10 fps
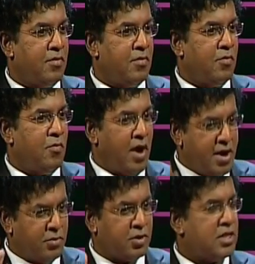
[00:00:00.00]
What do
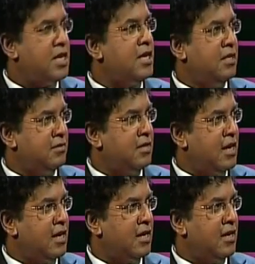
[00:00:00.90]
you see in Sri
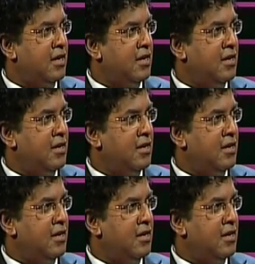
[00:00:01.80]
Lanka